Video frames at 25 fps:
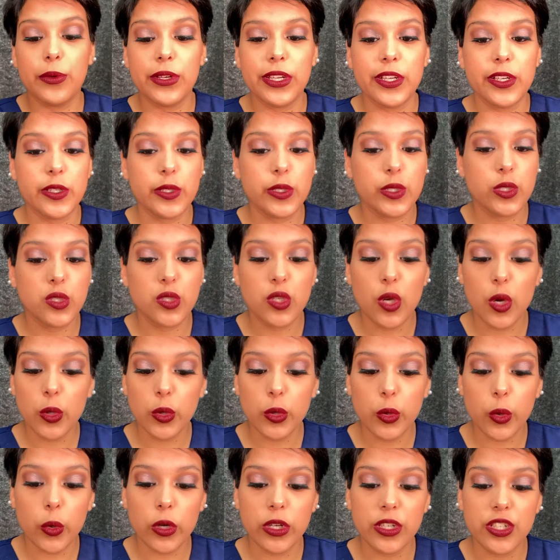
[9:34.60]
It is so
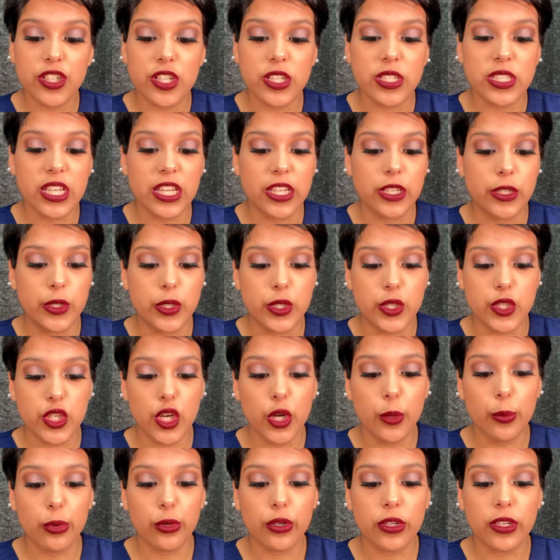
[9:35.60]
gorgeous. It is
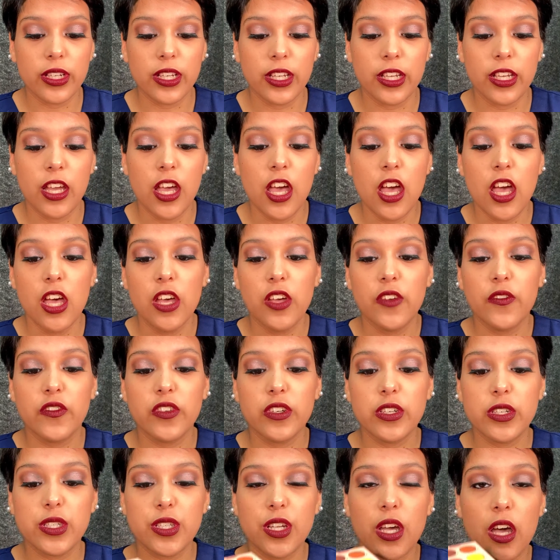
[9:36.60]
so pretty.
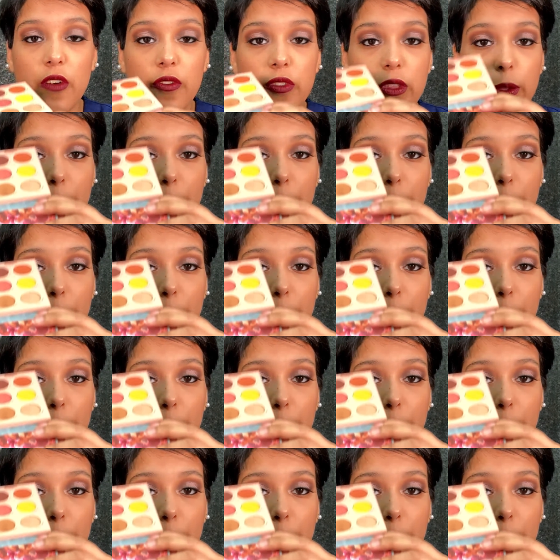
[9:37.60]
First off, the